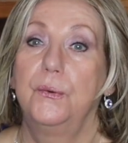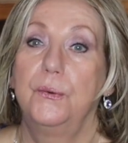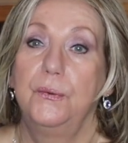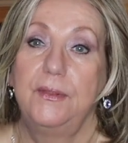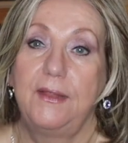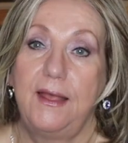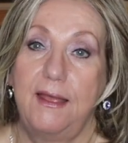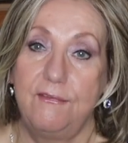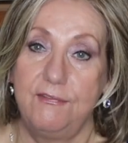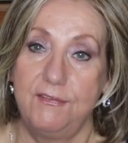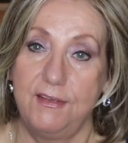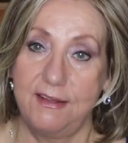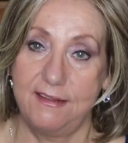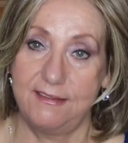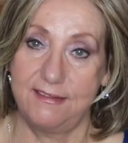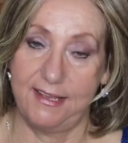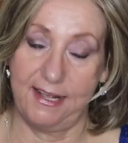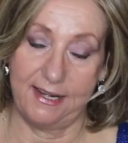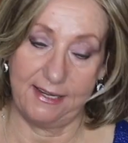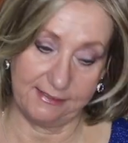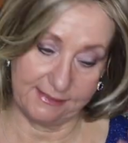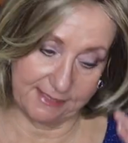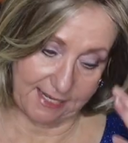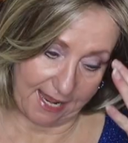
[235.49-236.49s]
life can
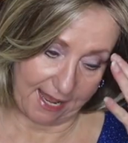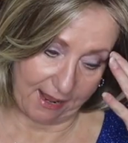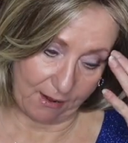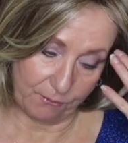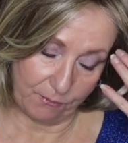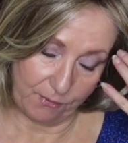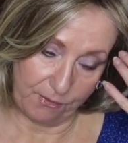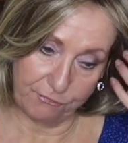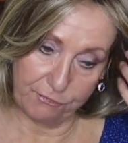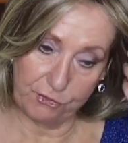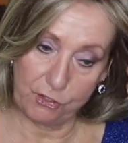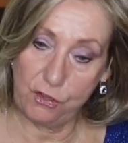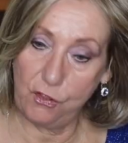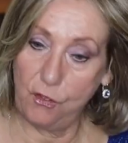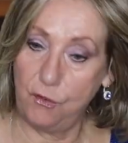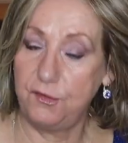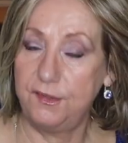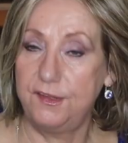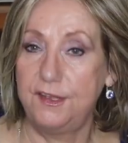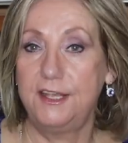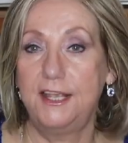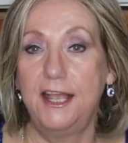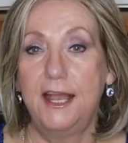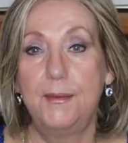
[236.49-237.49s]
settle down. We have a
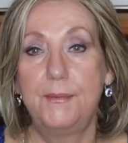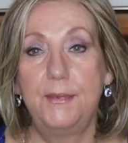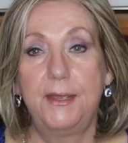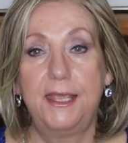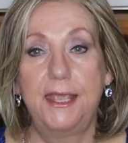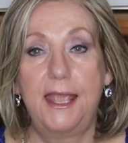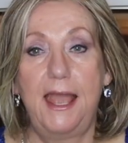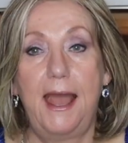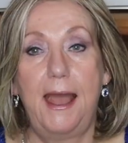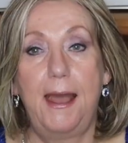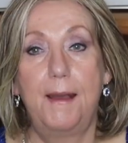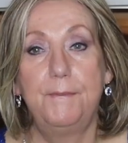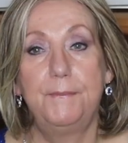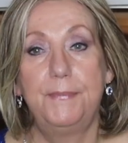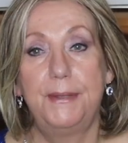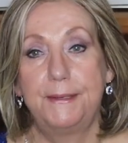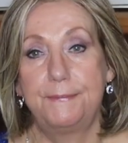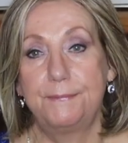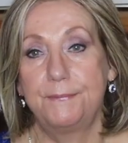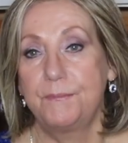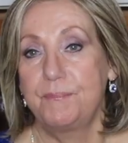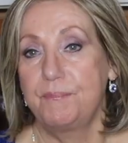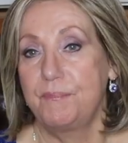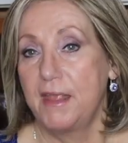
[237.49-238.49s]
closing coming up.
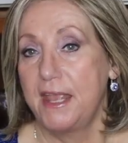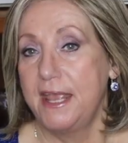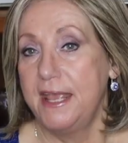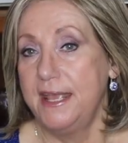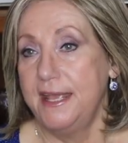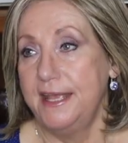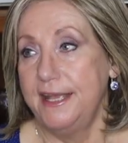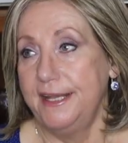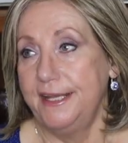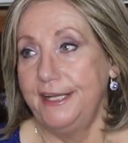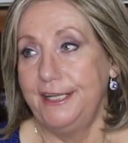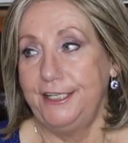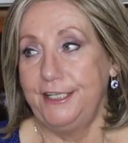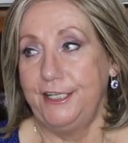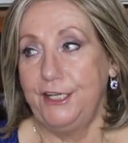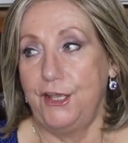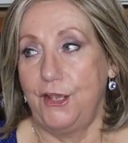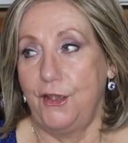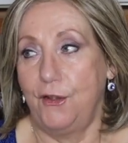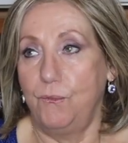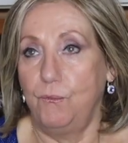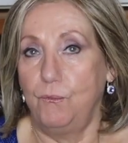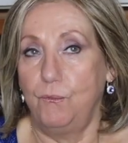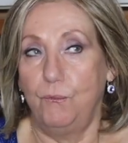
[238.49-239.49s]
And, you
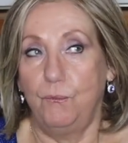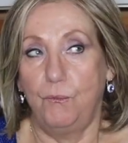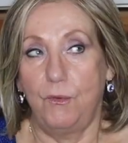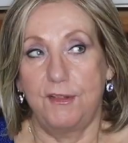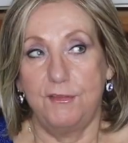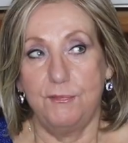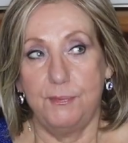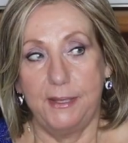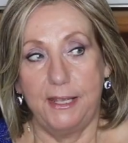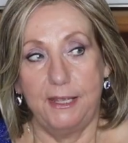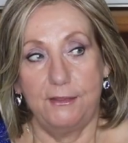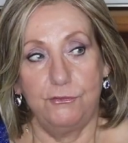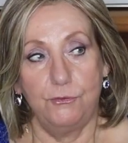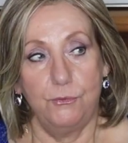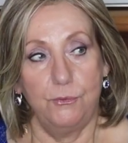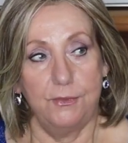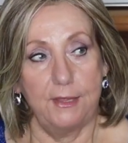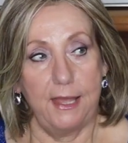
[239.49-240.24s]
know, once we get through